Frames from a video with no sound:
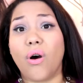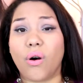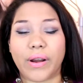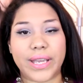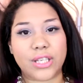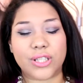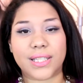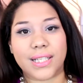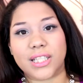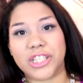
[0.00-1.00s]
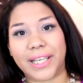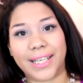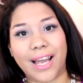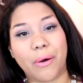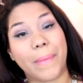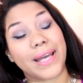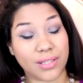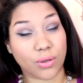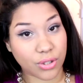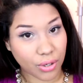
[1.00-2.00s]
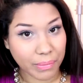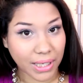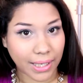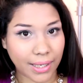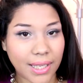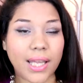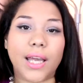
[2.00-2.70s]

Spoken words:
or are interested in checking out my social media,